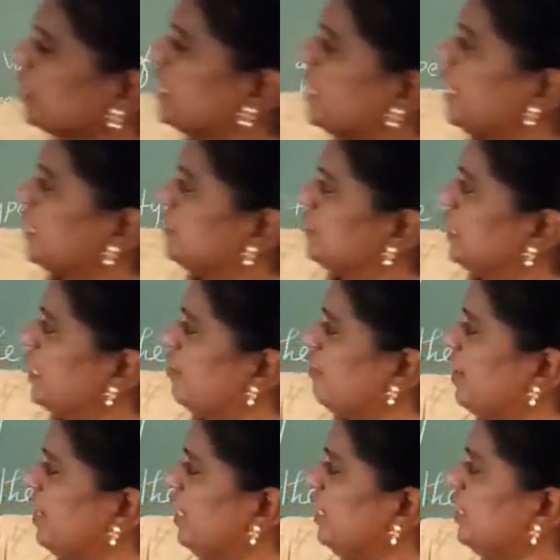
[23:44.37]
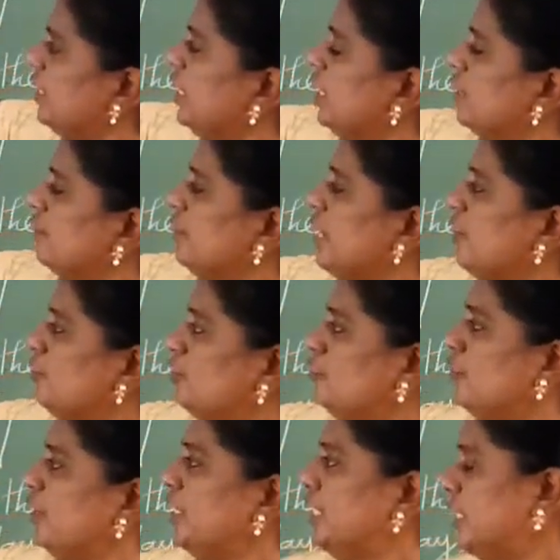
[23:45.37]
x given. You have
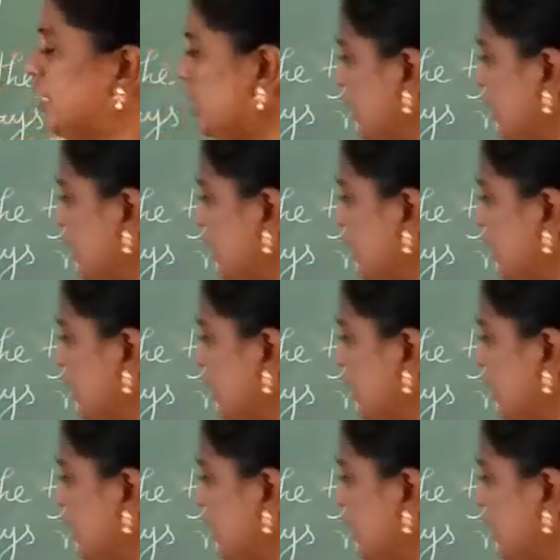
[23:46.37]
to find a